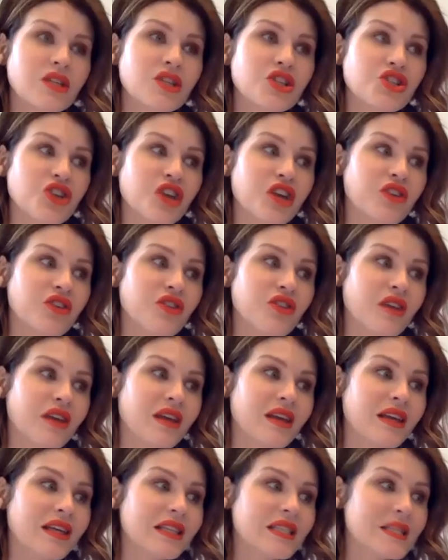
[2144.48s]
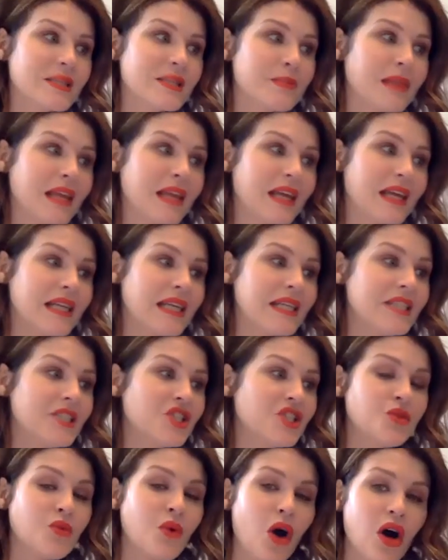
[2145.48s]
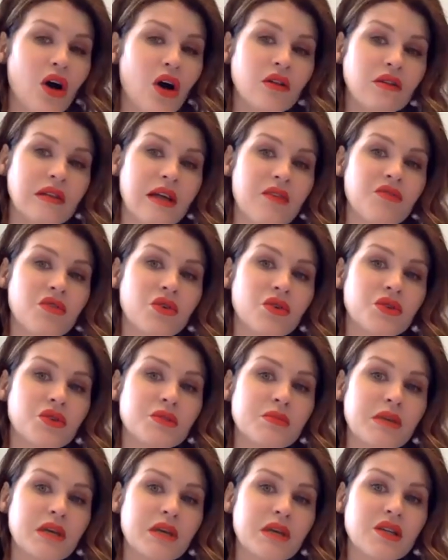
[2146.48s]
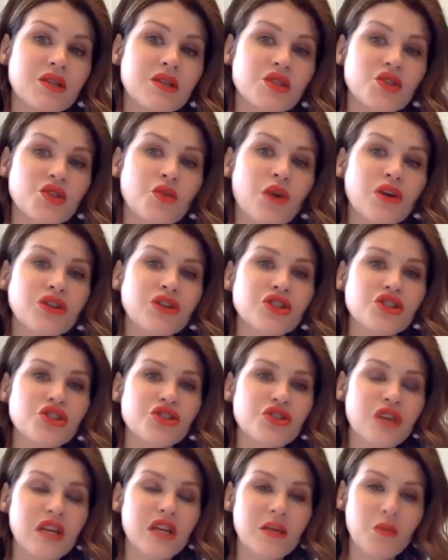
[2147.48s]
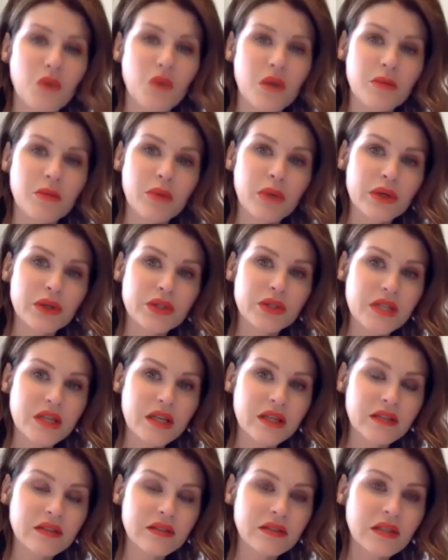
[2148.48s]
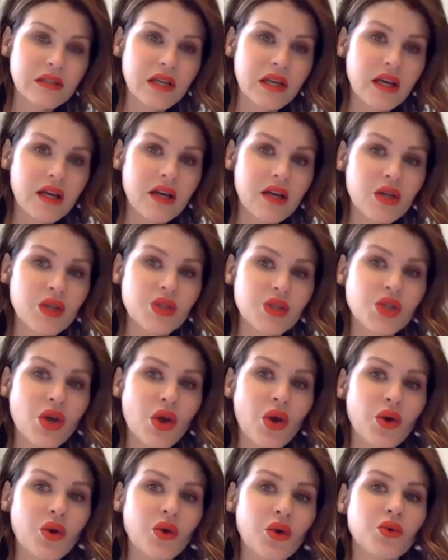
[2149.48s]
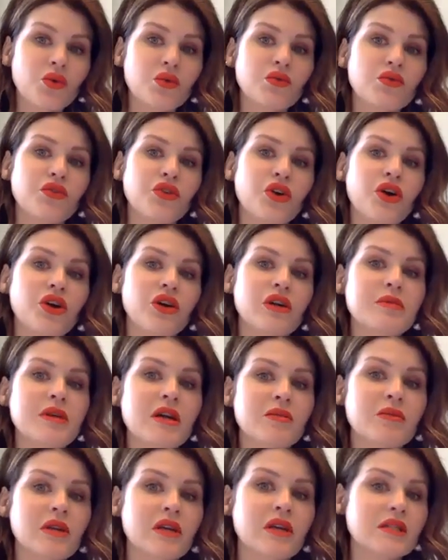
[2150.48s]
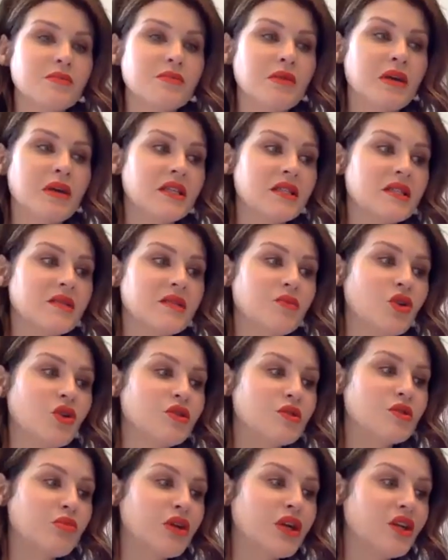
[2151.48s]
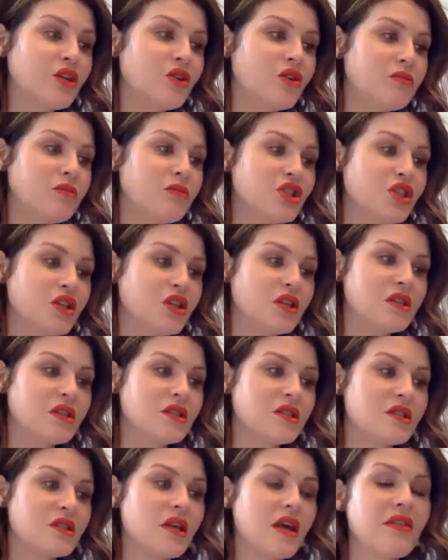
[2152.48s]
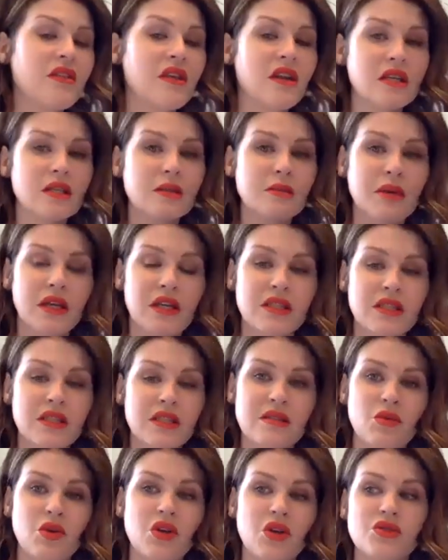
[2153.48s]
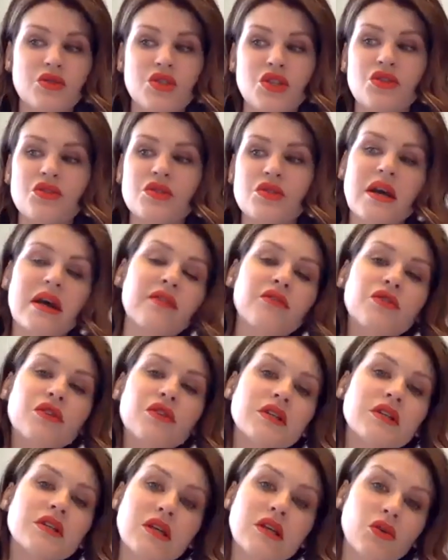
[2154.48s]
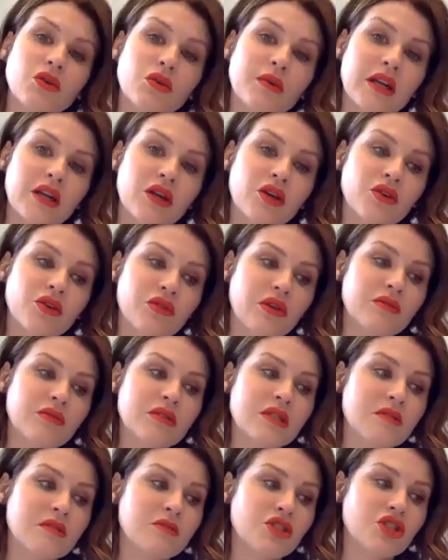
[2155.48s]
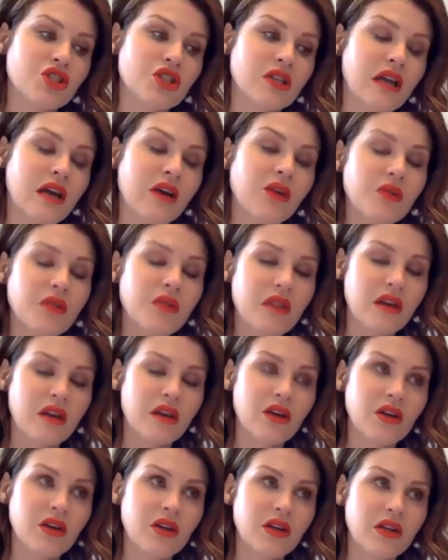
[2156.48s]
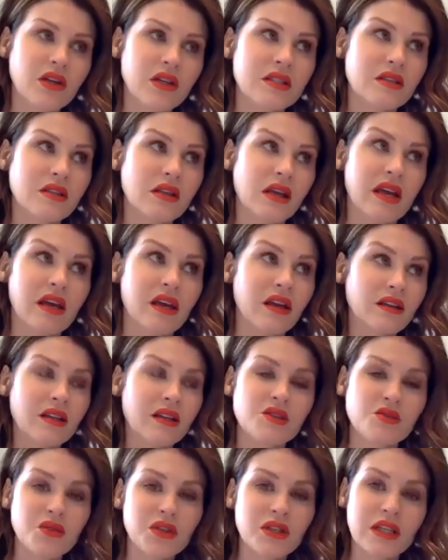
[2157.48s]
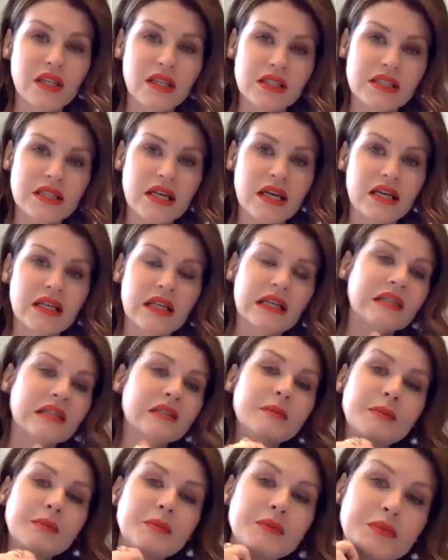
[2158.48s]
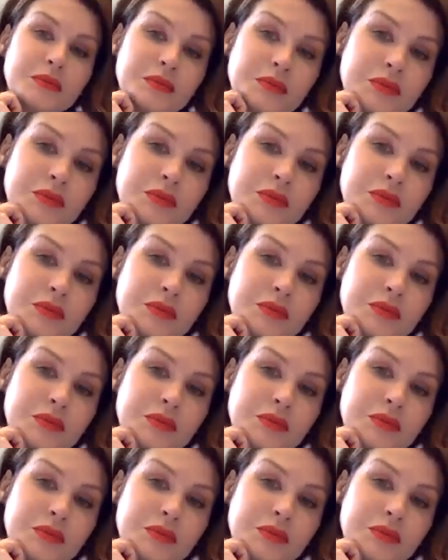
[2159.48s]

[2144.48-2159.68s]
a trainer that can explain it to all levels because yeah. you aren't just training one person. So for her to be able to explain it to someone who's brand new to machines and then explain it to someone who's used every single radio frequency machine out there is like it's really exciting. Yeah,